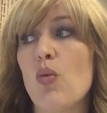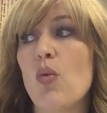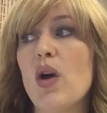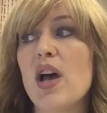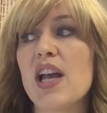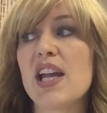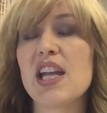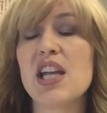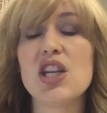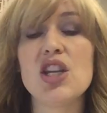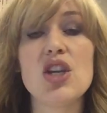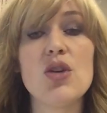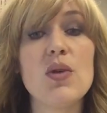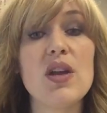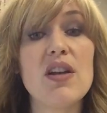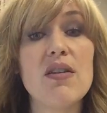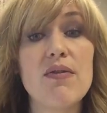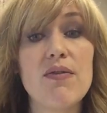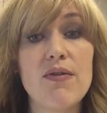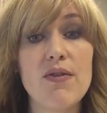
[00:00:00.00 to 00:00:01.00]
What can you
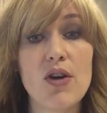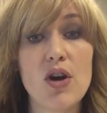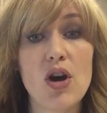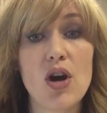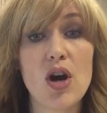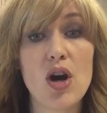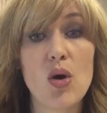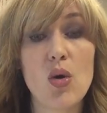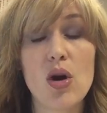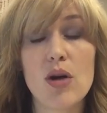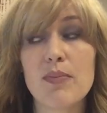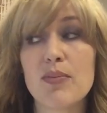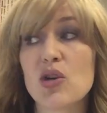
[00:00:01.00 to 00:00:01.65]
infer or